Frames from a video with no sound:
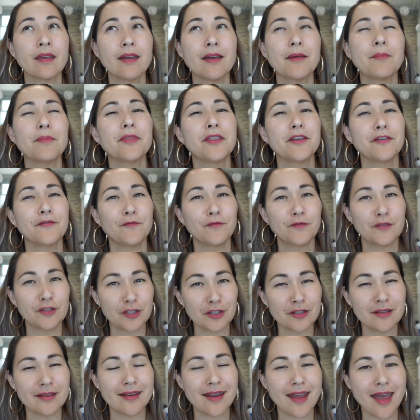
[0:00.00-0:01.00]

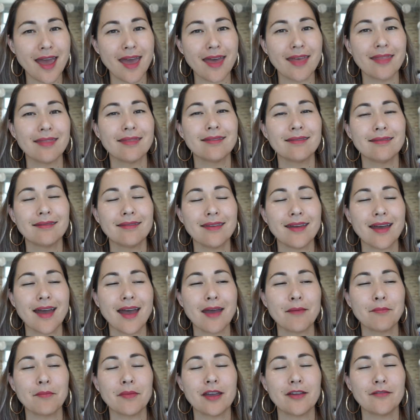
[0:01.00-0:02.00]
the net
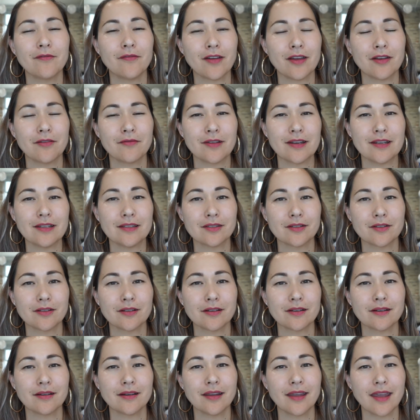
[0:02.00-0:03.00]
that my
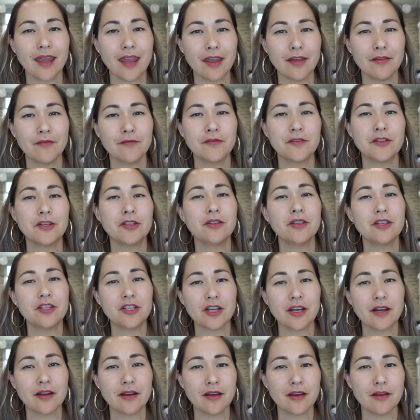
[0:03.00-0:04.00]
fundraiser gave to the
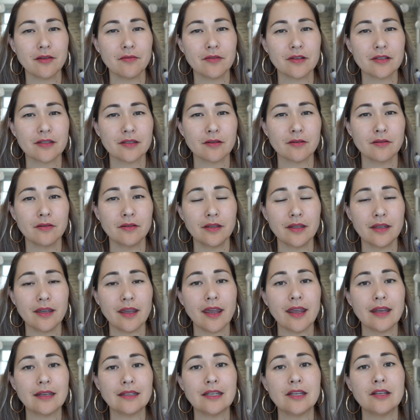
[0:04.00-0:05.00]
charity was only
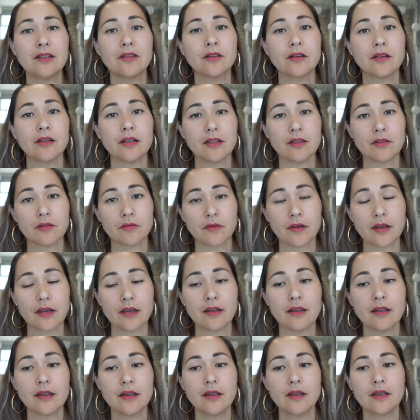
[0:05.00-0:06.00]

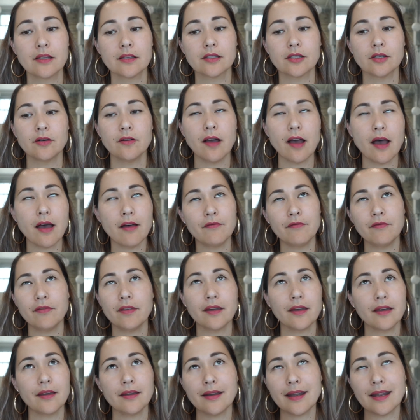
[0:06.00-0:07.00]
$1,833. So of the
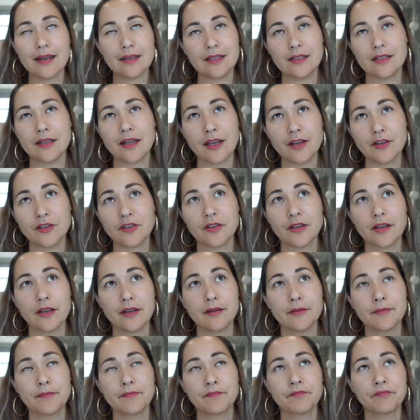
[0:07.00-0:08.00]

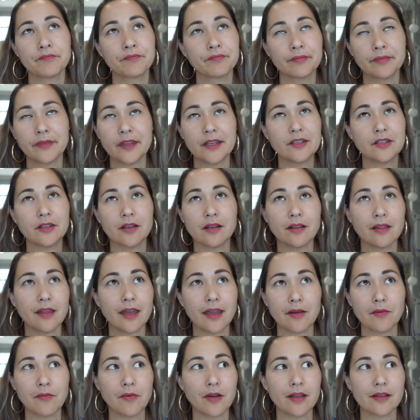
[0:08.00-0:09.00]
$1,900, they took
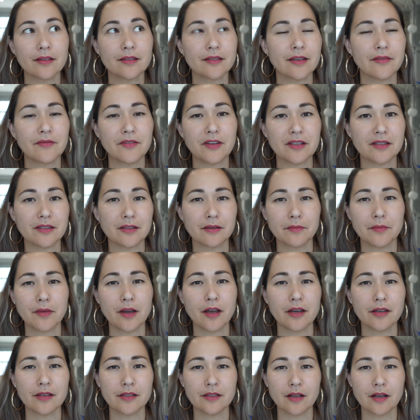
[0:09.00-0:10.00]
like what, 70 some
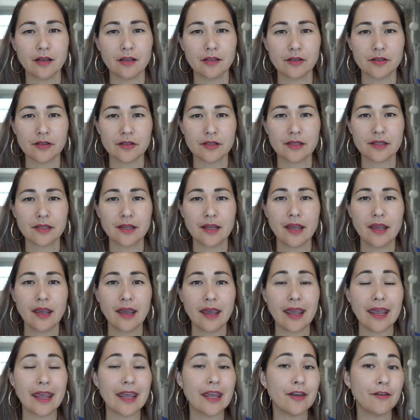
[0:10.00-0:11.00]
odd dollars
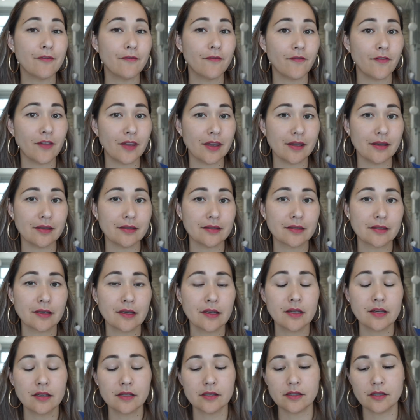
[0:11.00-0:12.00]
in fees.
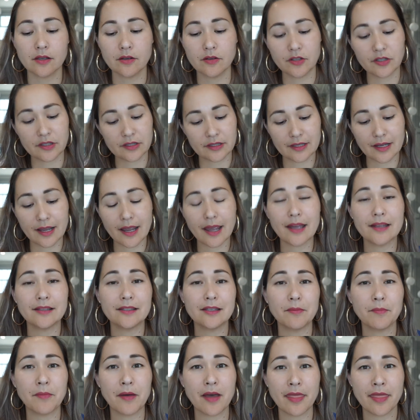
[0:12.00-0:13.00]
So just a heads
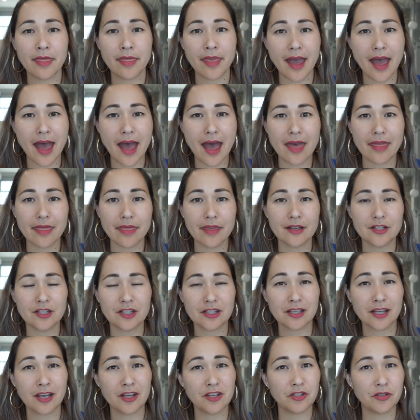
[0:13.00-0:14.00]
up on that, that
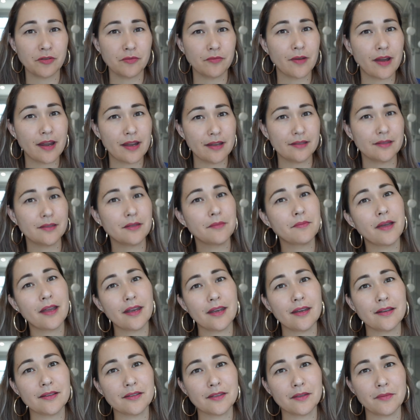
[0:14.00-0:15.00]
just because you raise the
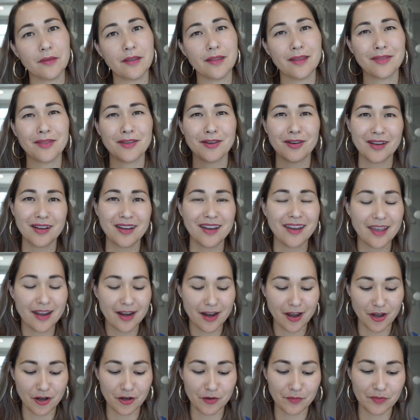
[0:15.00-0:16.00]
money doesn't mean that they're going to get
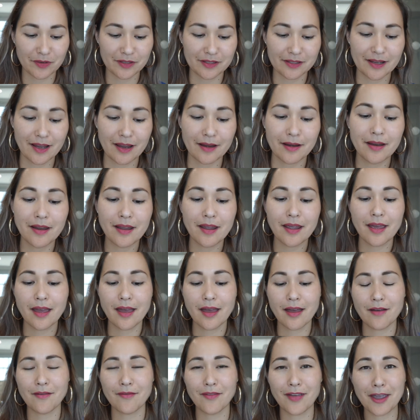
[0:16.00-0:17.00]
100%
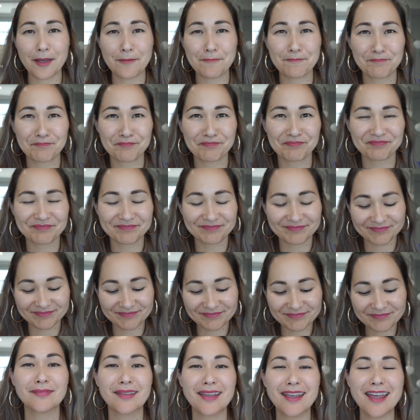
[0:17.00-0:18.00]
of it.
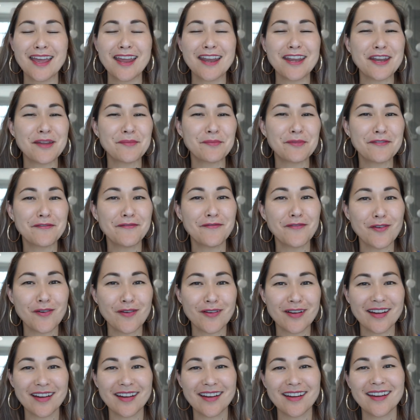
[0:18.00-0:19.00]
Number
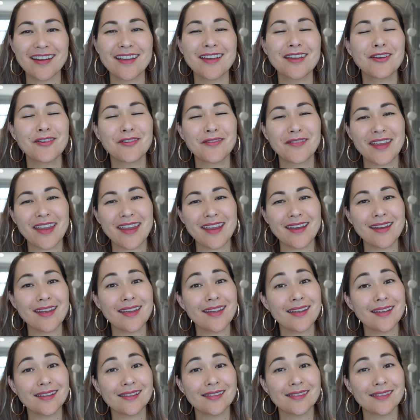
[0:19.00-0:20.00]
4, create
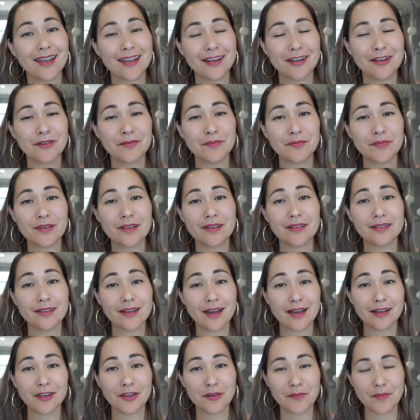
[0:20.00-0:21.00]
a sign-up
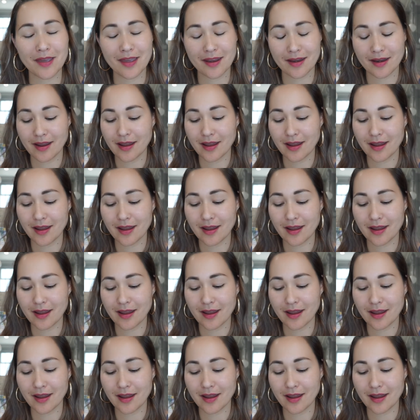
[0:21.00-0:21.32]
document